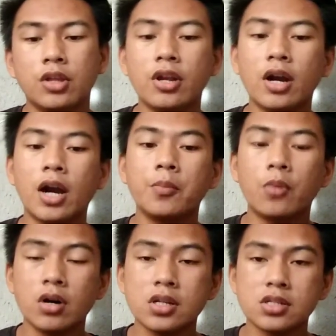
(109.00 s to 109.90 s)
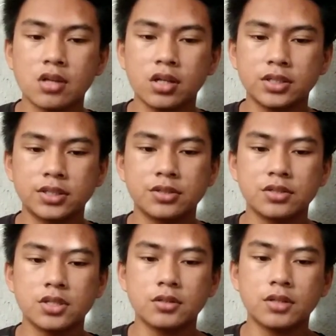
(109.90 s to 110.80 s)
there are more subtle
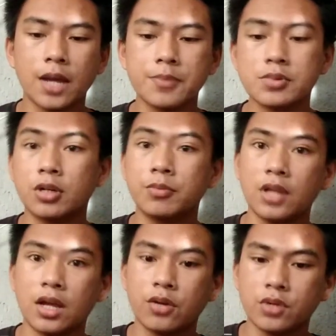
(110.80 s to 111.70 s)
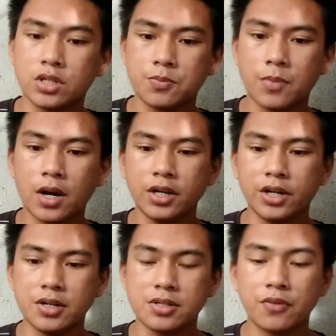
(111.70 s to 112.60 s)
types of language
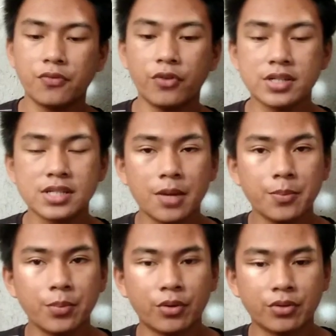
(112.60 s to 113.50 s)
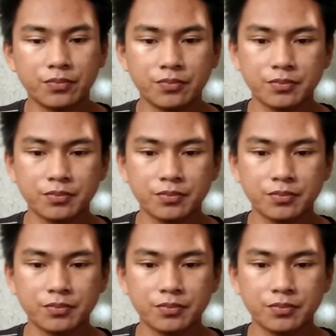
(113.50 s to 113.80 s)
barriers. For example,